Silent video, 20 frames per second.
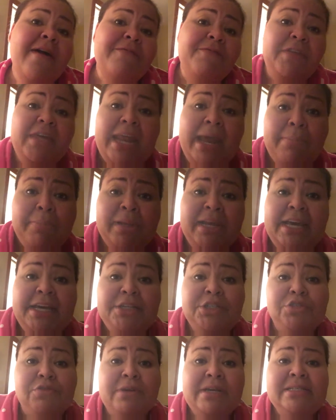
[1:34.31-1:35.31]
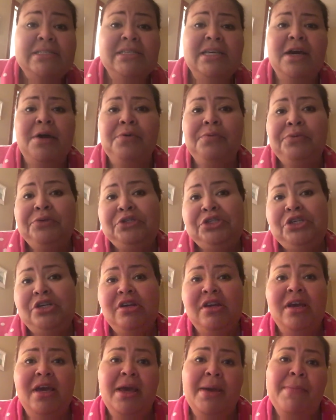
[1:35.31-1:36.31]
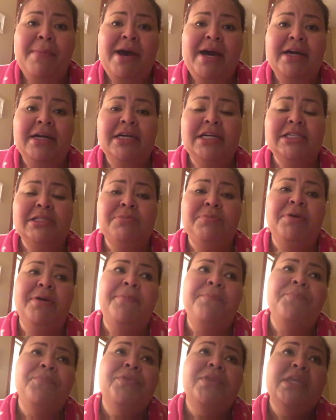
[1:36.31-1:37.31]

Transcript: Then I played dress up with she and my husband.